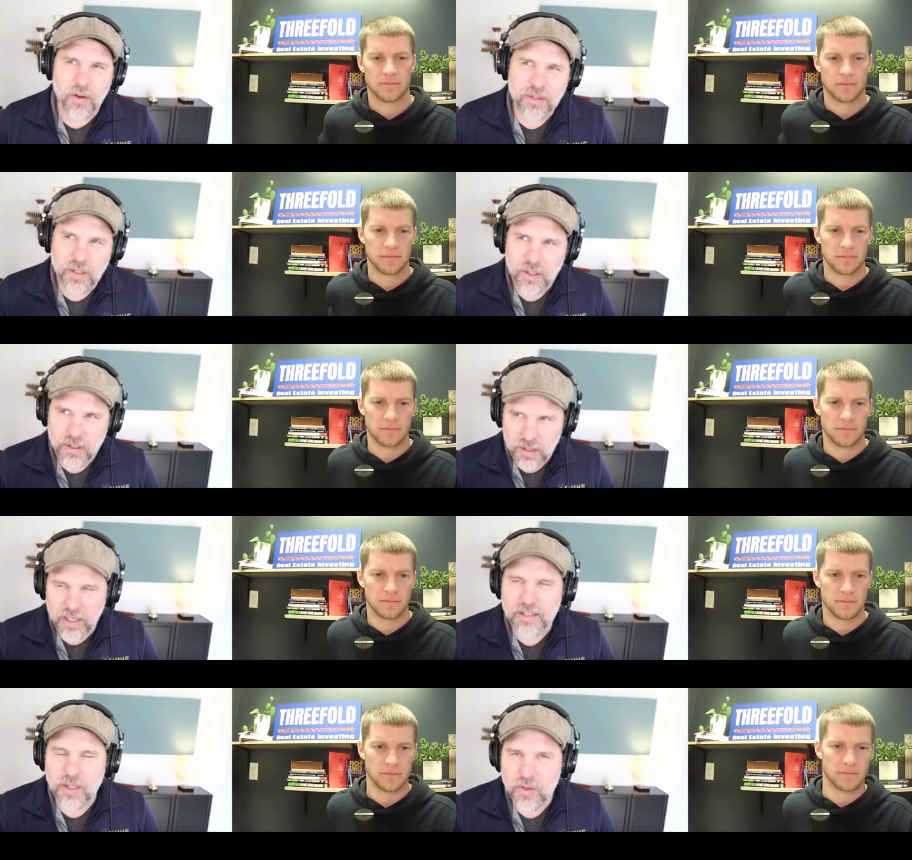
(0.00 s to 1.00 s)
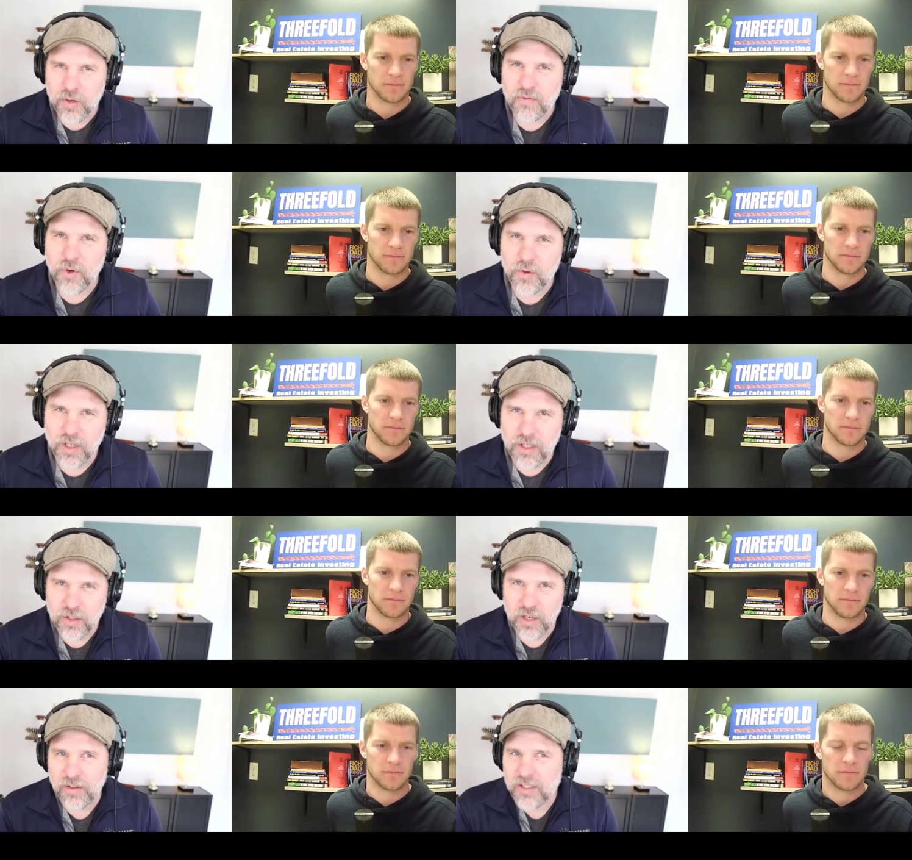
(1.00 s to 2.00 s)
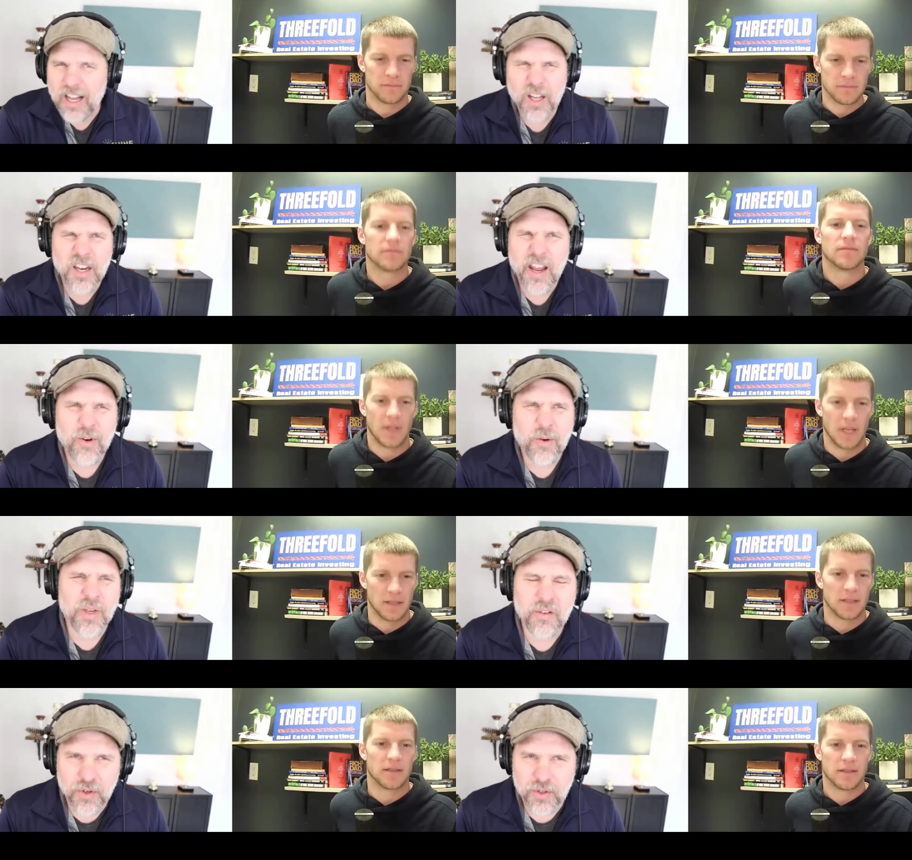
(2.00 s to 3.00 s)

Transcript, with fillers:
Speaker 1: I was a, like I said, third and fourth grade teacher. And I was like, I'll never be a mm.